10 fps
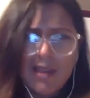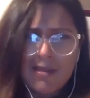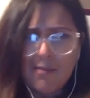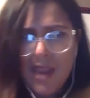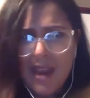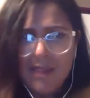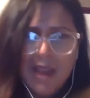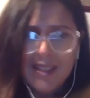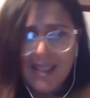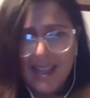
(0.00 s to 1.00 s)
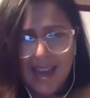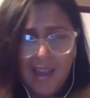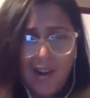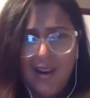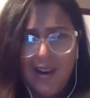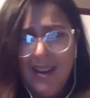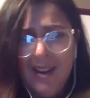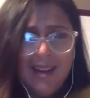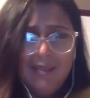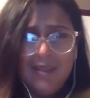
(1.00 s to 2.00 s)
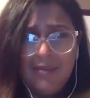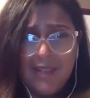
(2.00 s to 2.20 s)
got the band back together. Even if